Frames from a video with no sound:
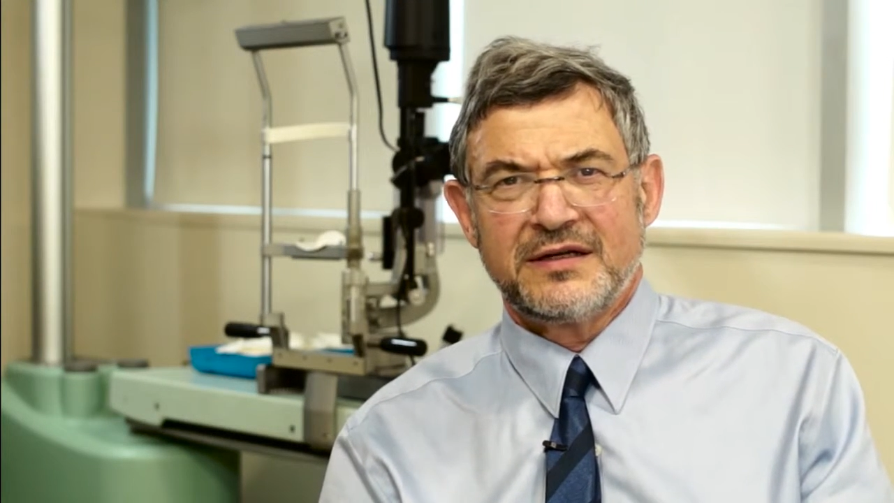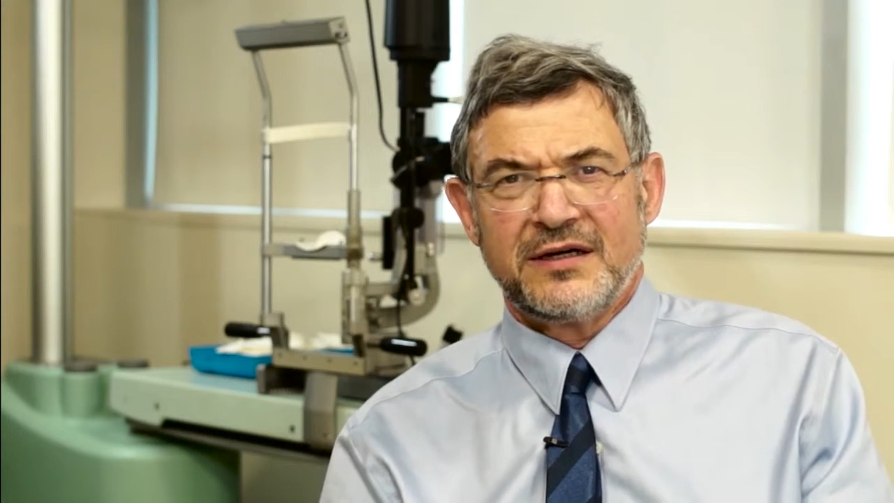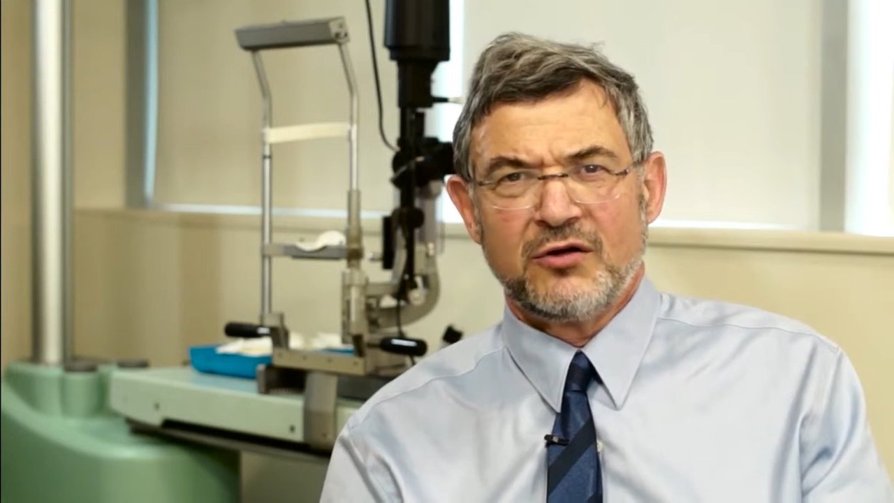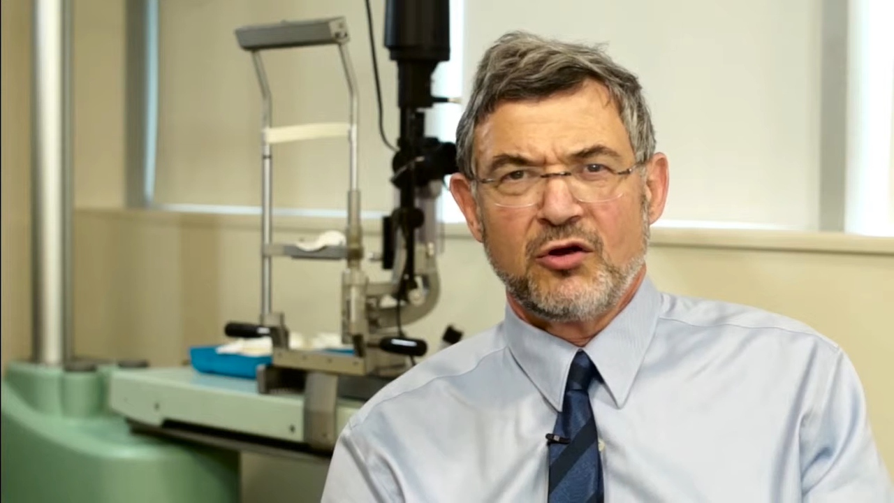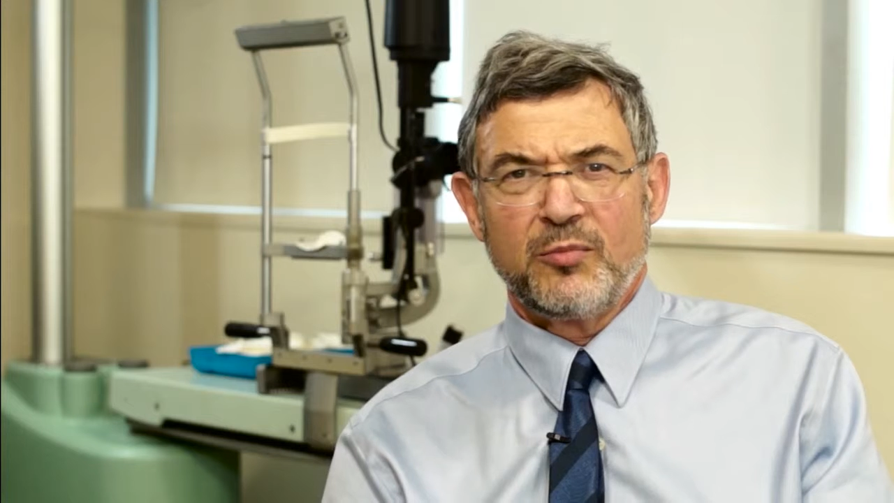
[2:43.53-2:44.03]

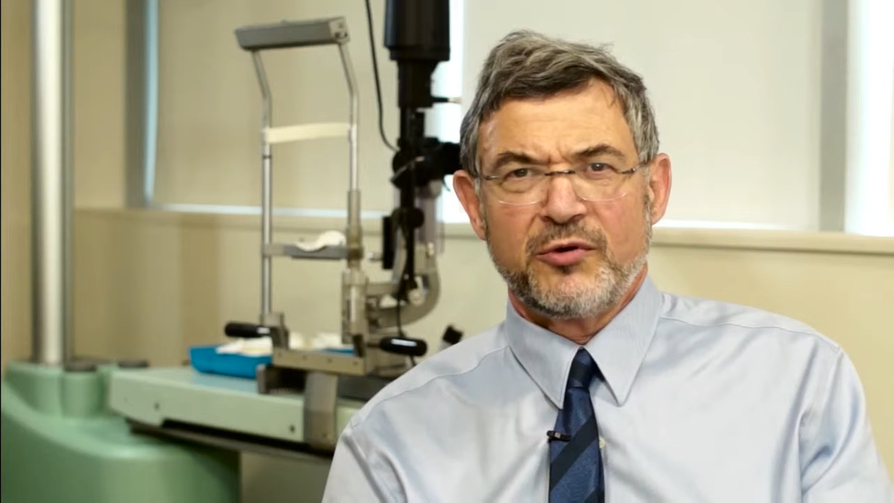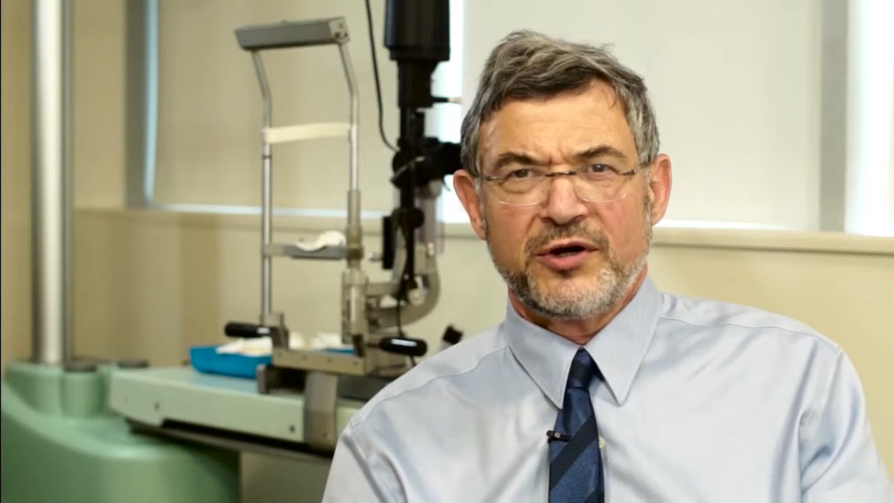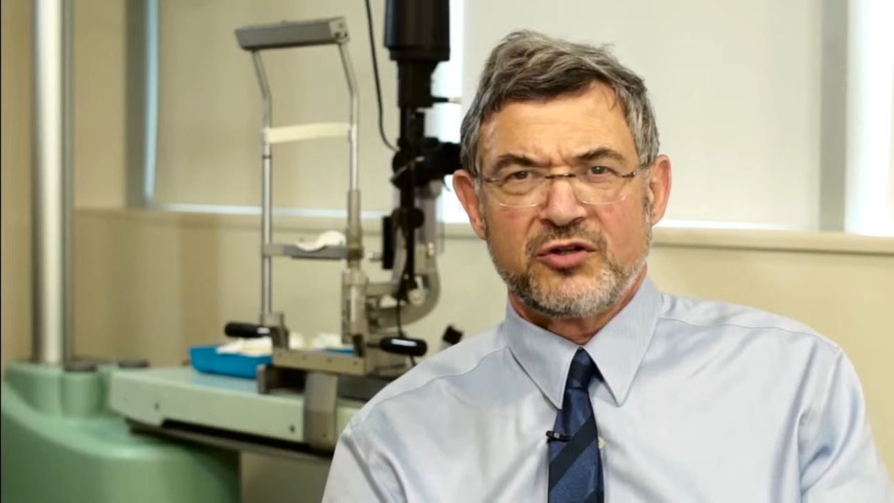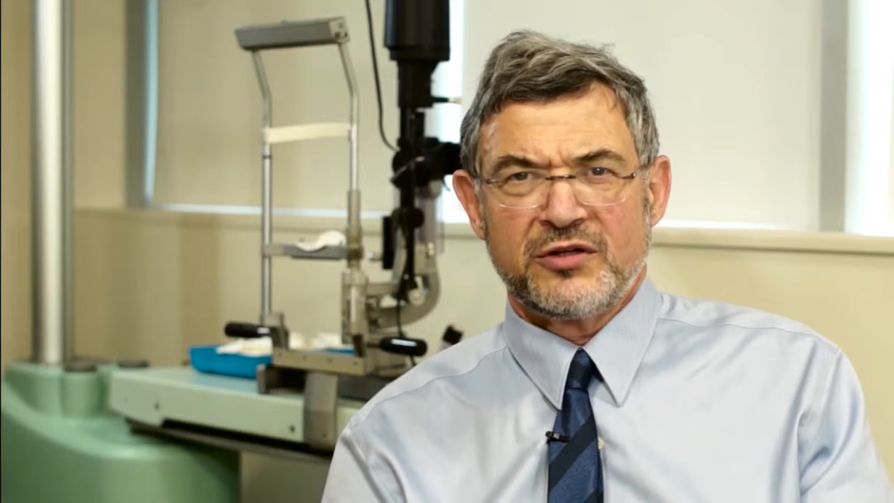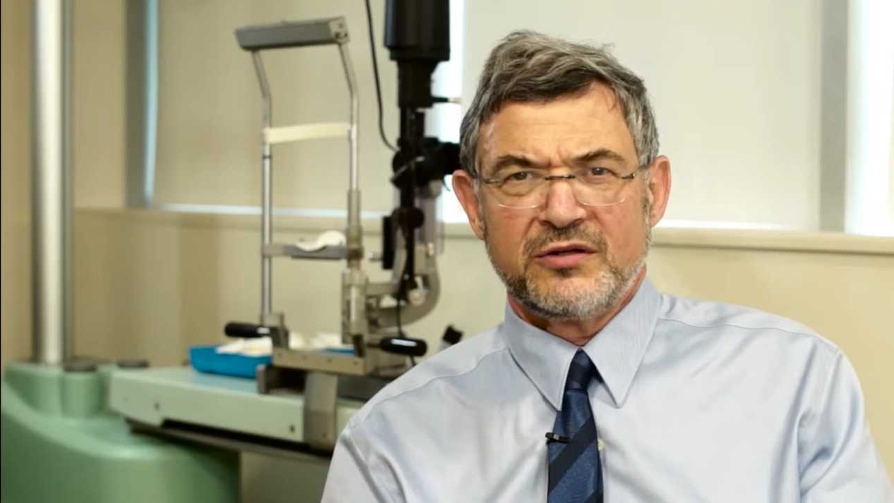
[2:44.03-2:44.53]
and all
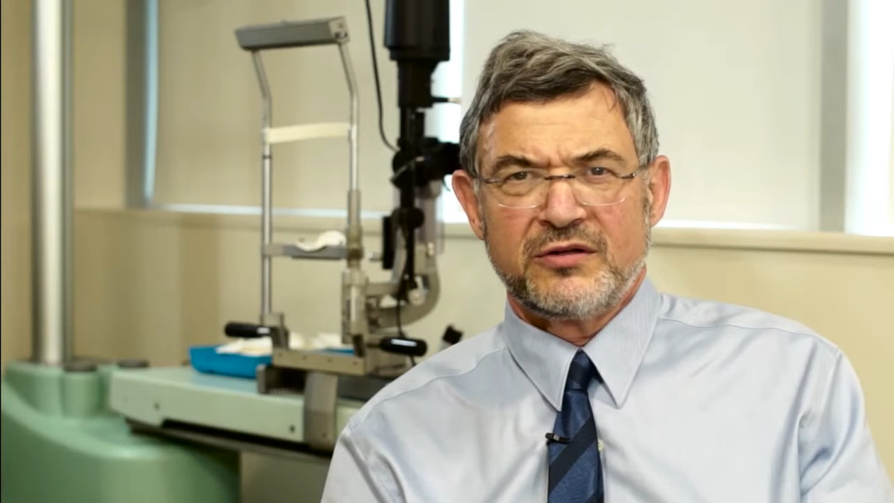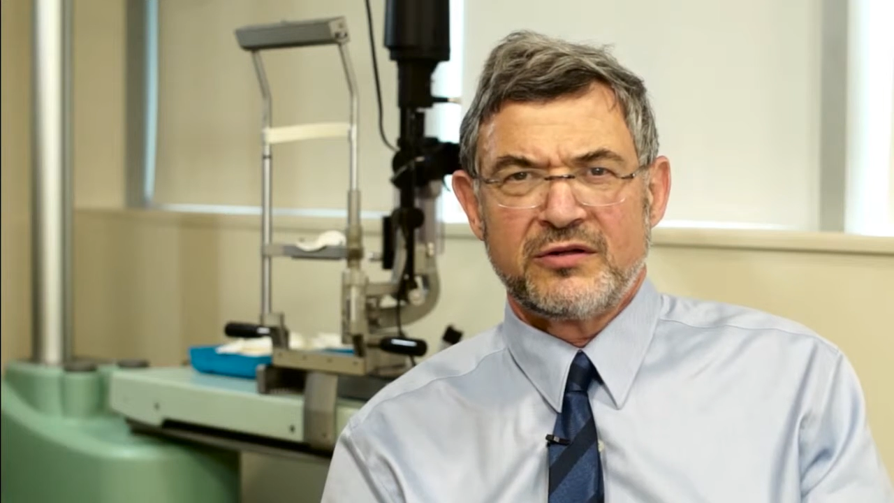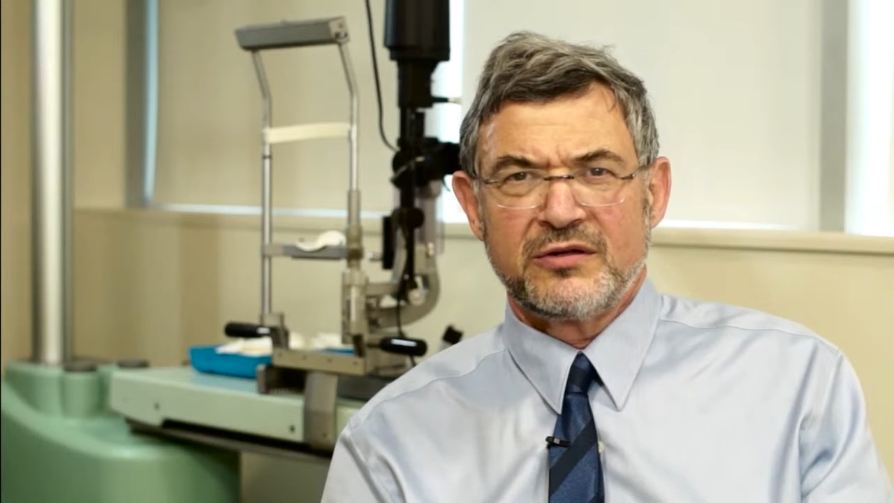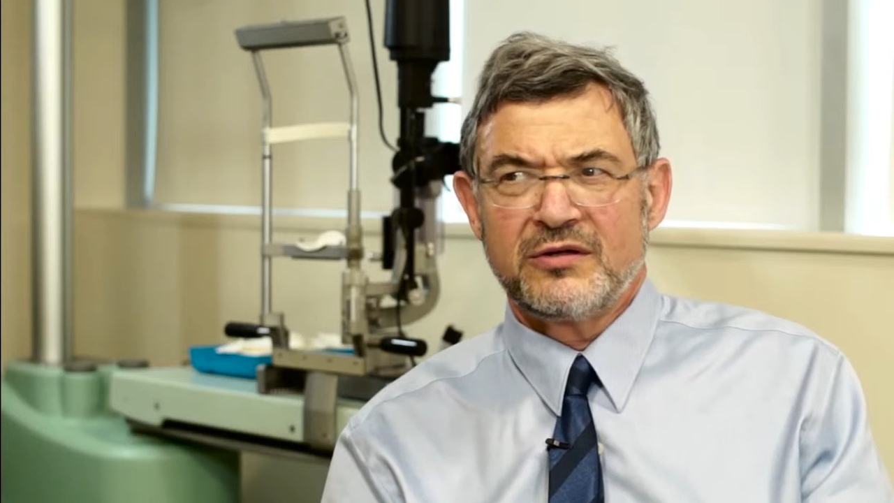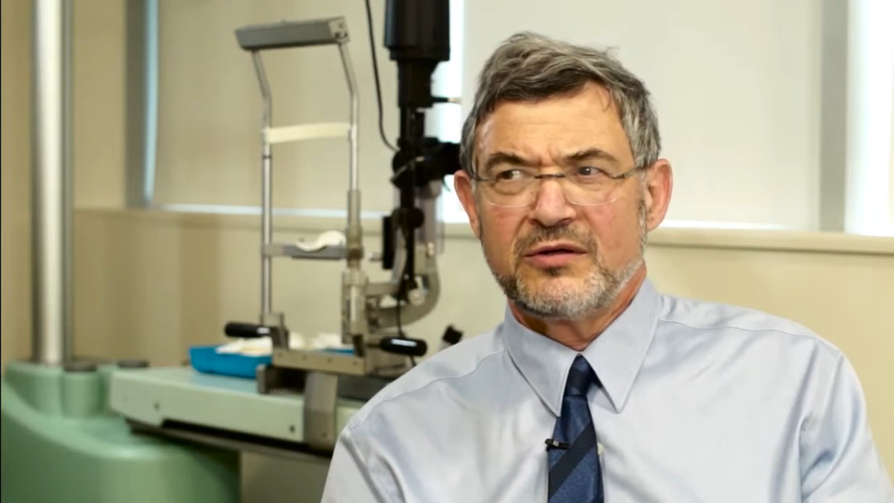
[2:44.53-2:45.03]
operations